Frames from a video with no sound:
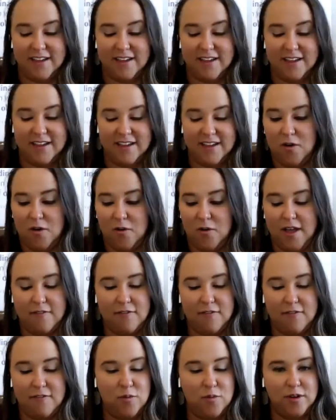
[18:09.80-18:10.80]
So
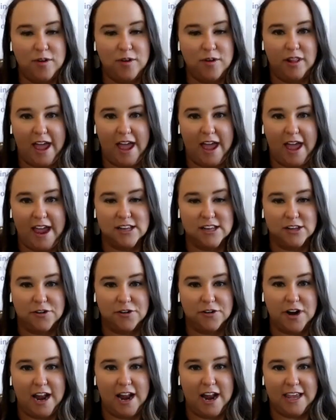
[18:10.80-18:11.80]
if you would like to
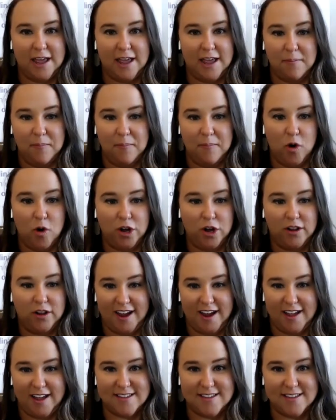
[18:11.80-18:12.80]
learn how to get more
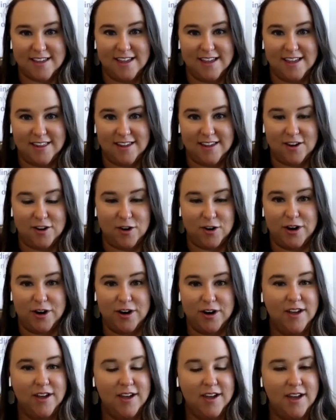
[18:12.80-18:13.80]
clients into your
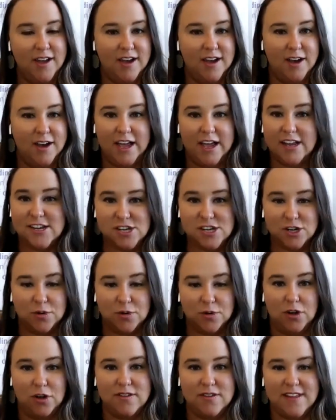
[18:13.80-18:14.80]

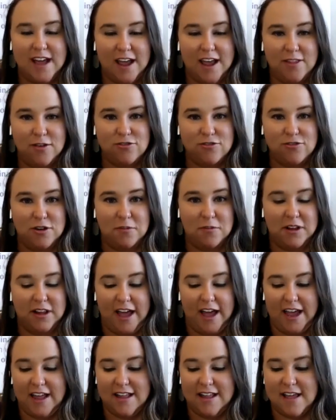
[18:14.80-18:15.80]
world, sign those dream
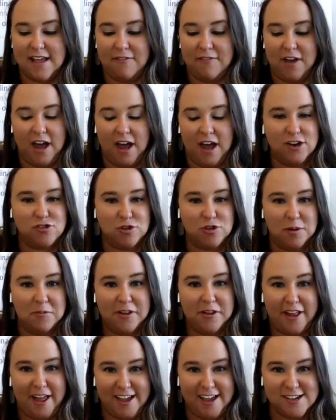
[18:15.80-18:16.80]
clients, I've got a dream
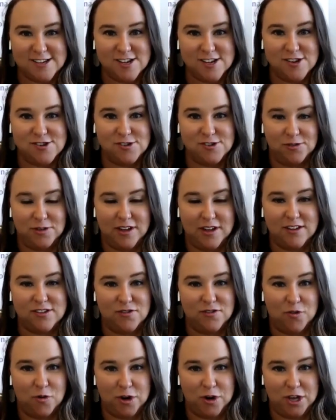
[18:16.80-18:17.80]
client to-do list
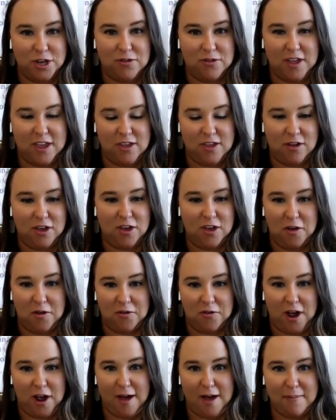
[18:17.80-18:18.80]
for you that you can go
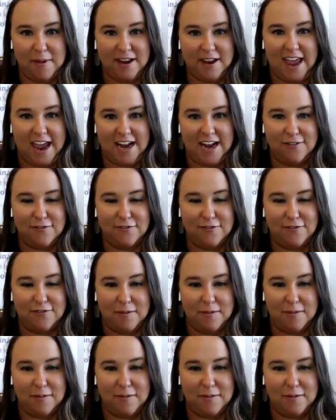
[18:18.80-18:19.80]
grab at
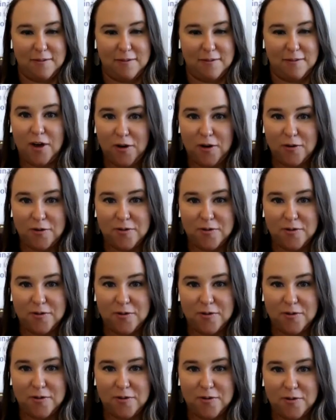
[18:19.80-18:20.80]

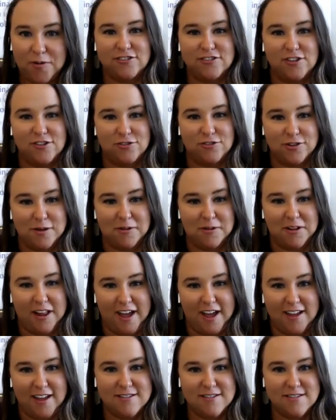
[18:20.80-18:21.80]
katiefleming.co/dream
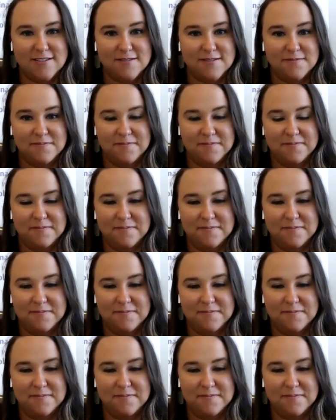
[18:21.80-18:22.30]
clients.